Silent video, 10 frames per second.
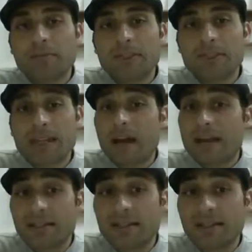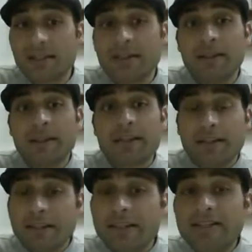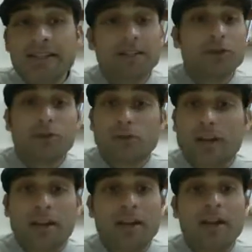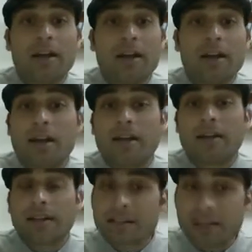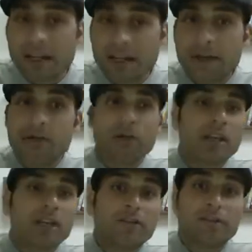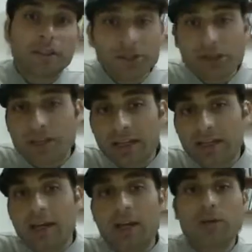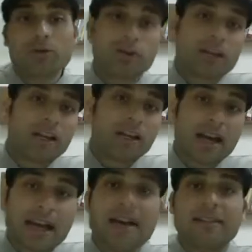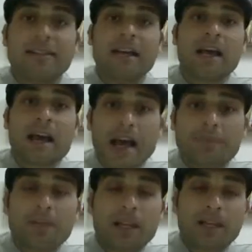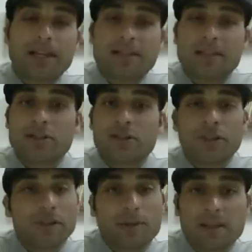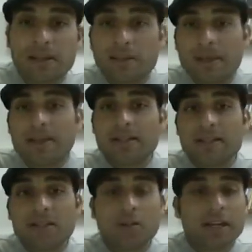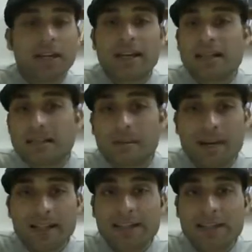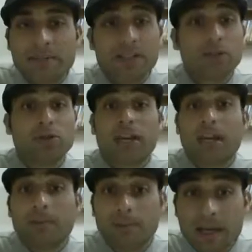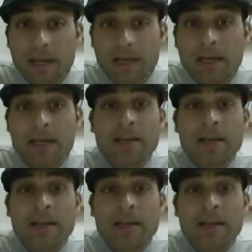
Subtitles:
me say ICT needs, and you can rent a house, you can furnish that house, you can add appliances on a monthly basis, you can add some items, and you can pay